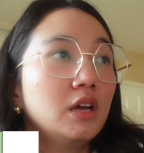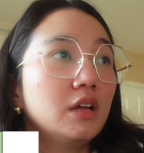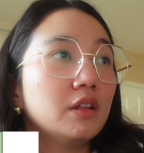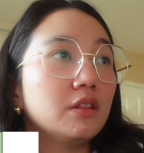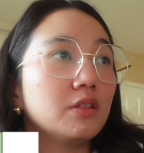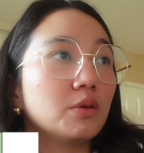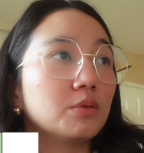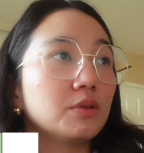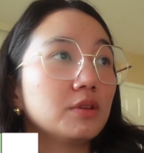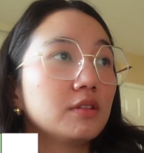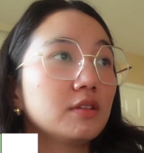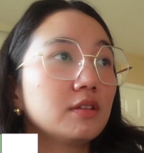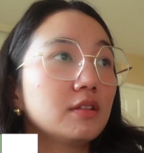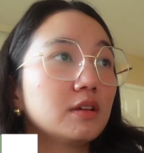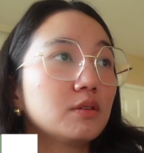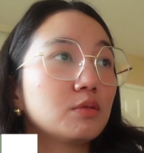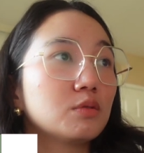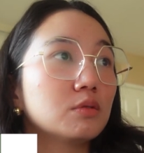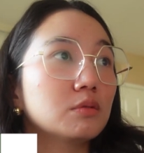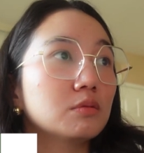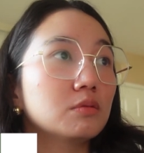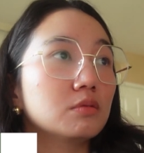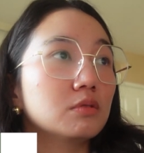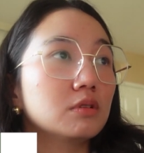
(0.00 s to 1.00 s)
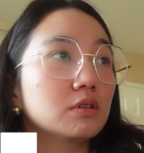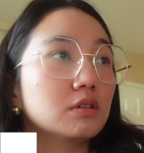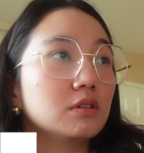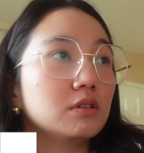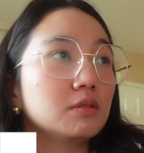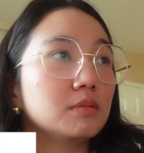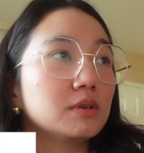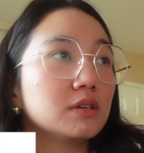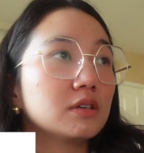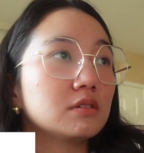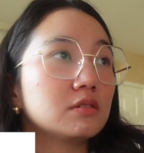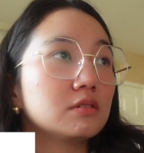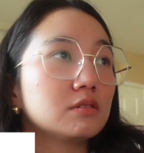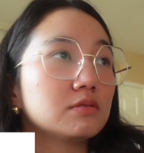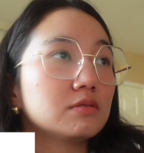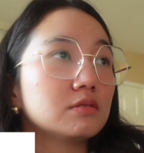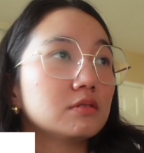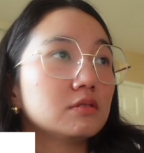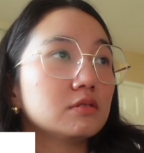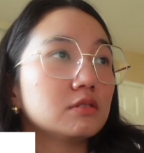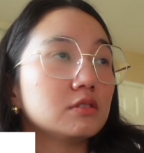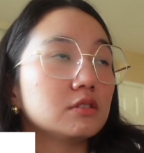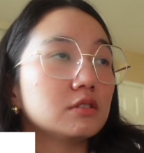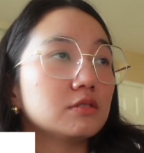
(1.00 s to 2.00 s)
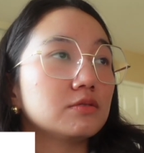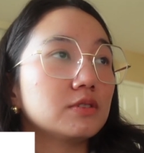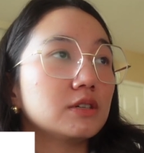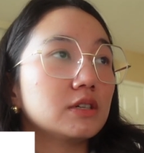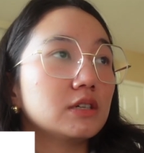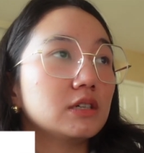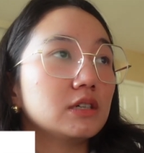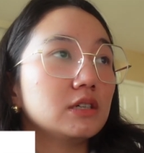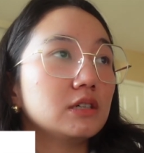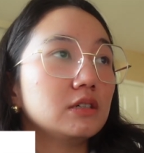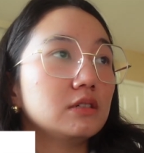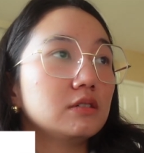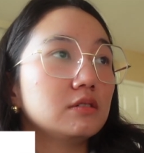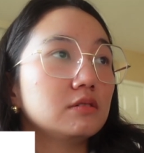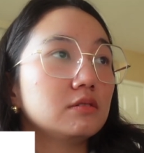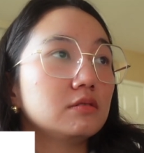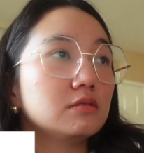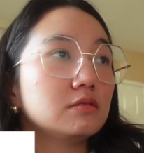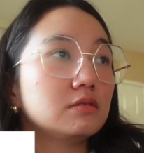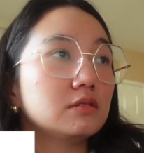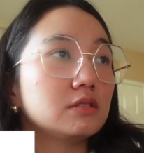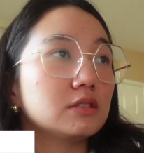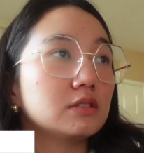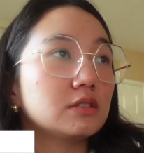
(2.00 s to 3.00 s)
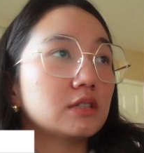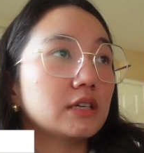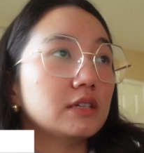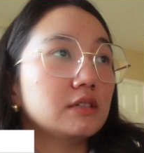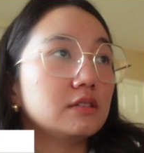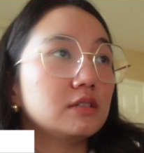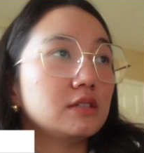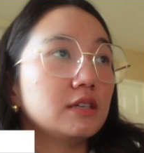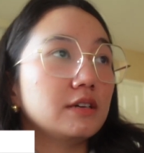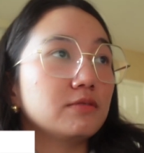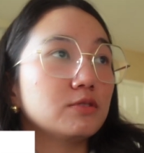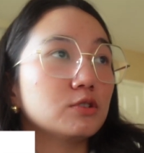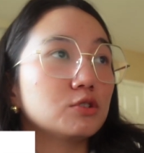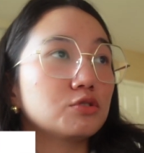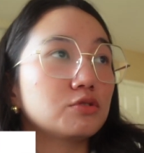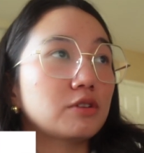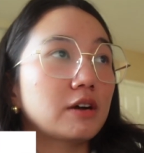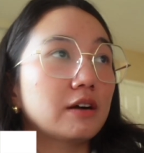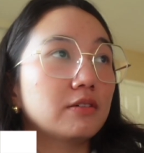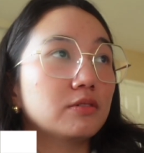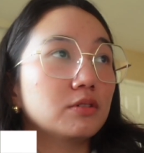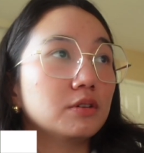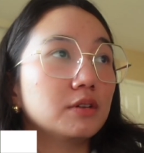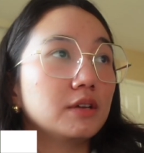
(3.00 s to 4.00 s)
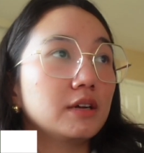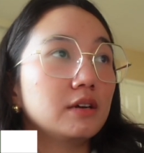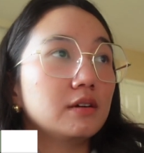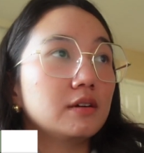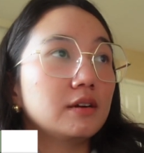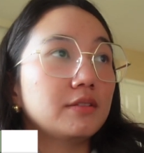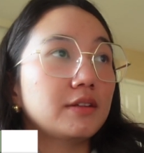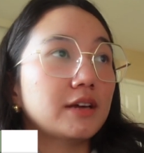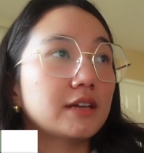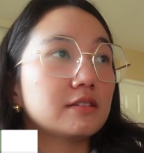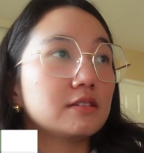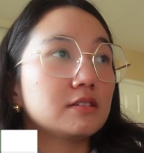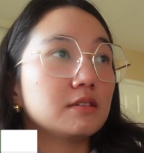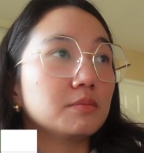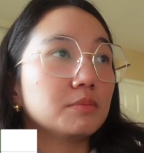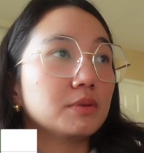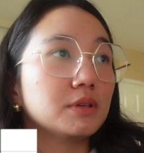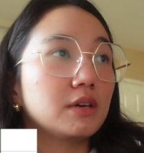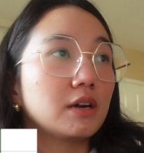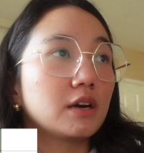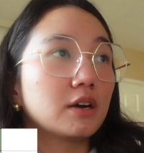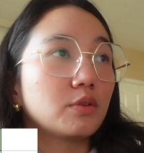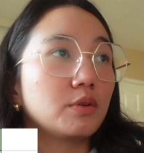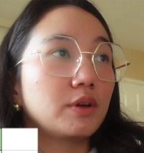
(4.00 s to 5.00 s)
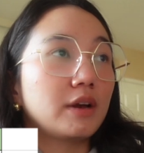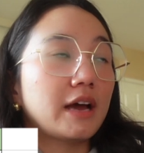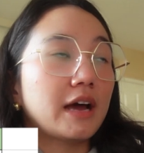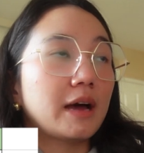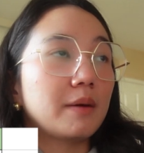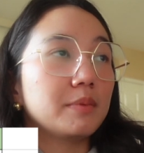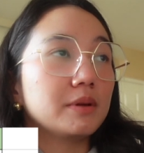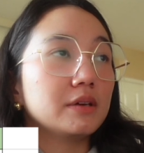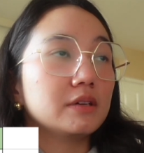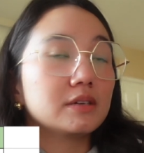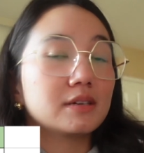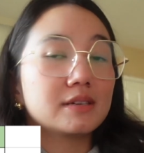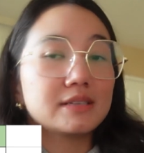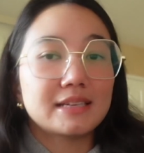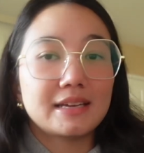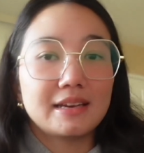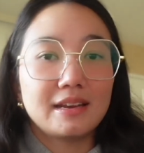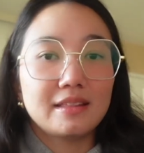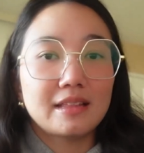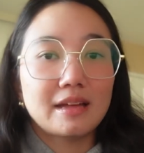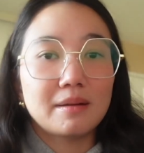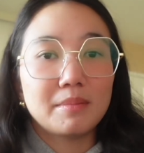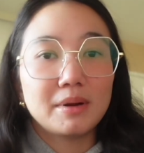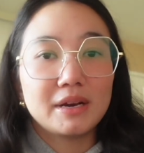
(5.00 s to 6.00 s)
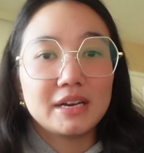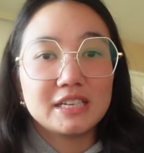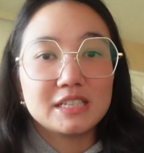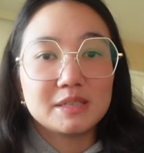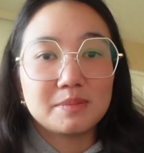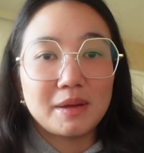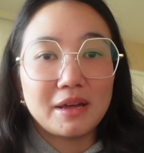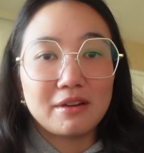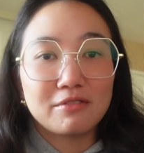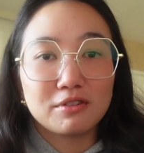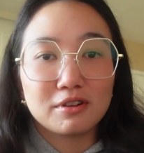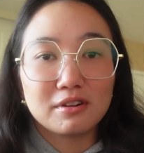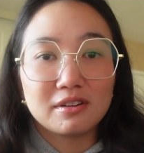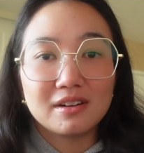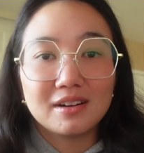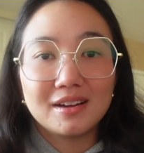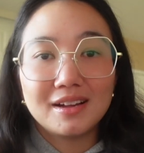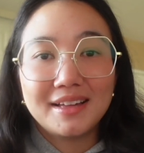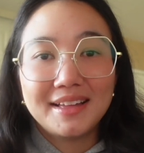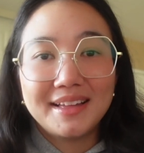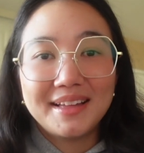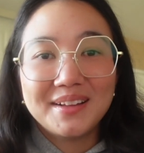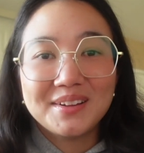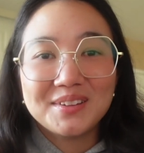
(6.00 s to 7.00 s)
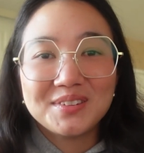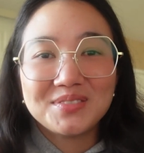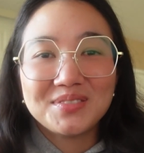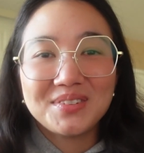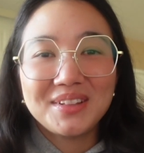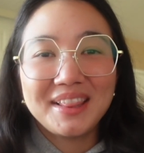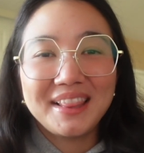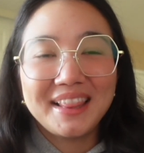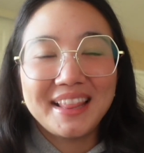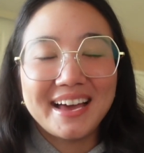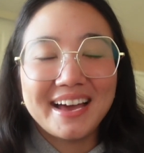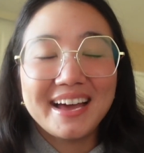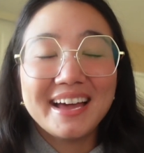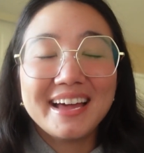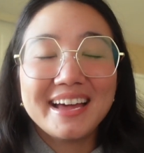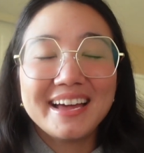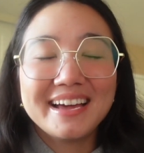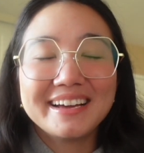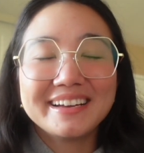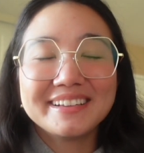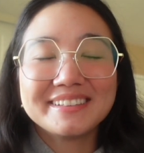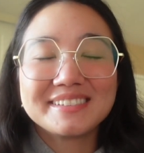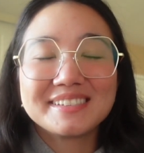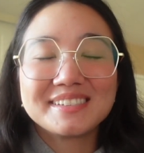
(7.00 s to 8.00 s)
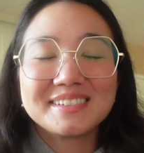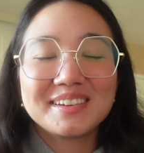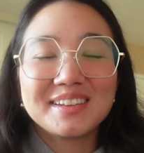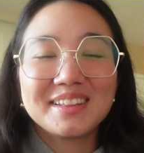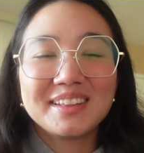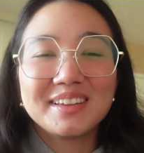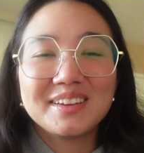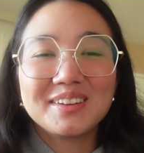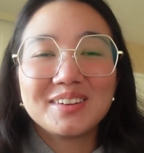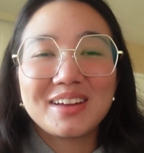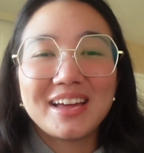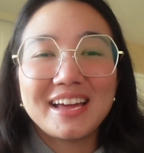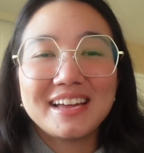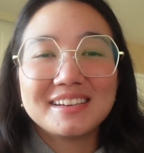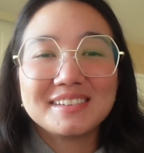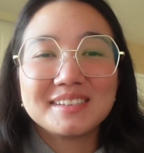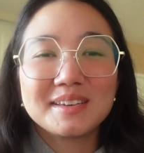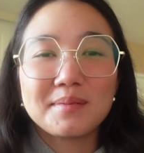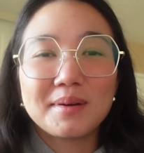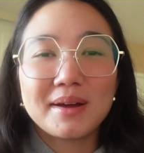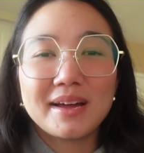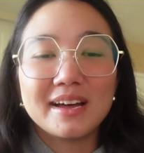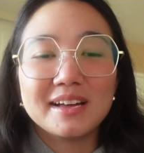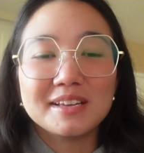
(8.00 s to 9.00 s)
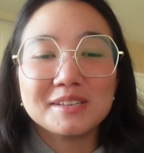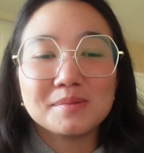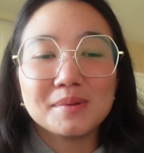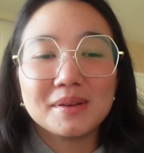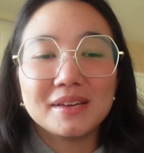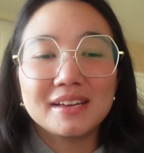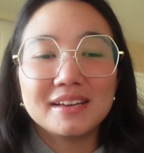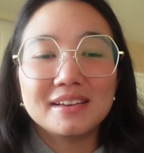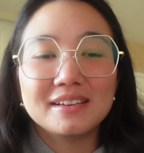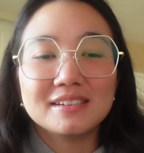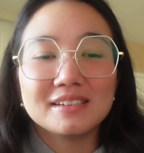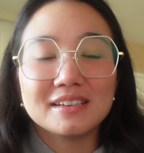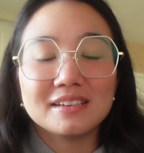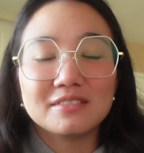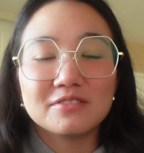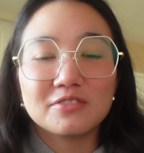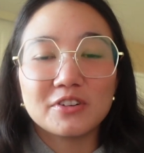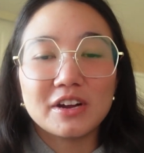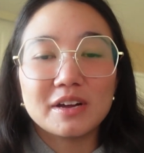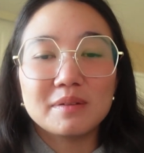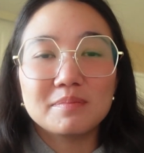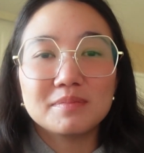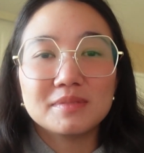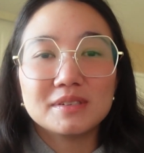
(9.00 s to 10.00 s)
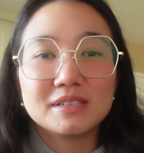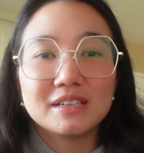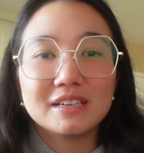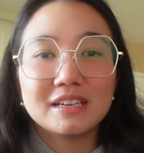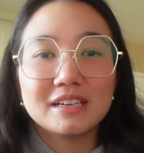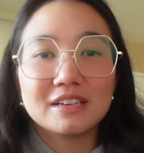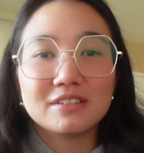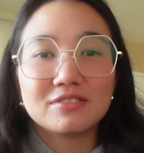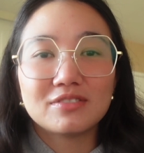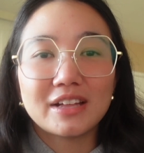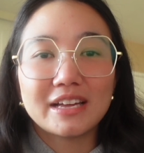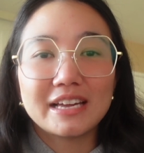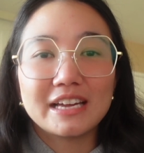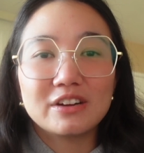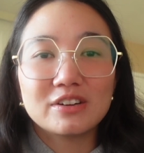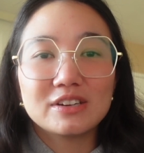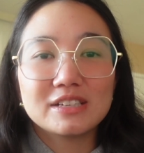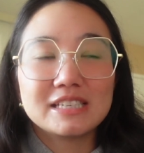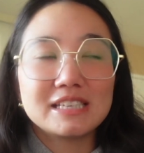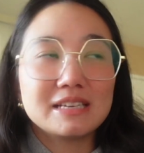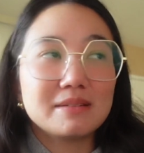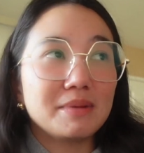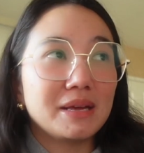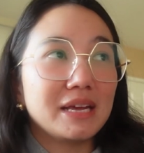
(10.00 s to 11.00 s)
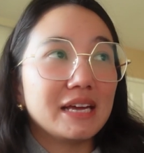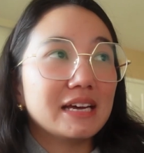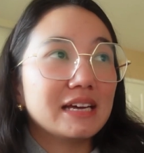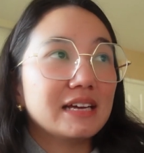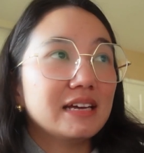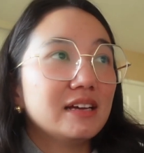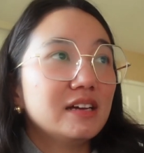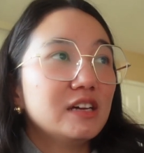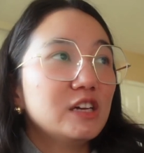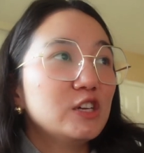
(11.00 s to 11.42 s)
the only thing that won't really make a difference is if I decide to save for travel later, and that's simply not going to happen because I need that money to pay for flights to the UK to see my husband and for him to fly here and see me.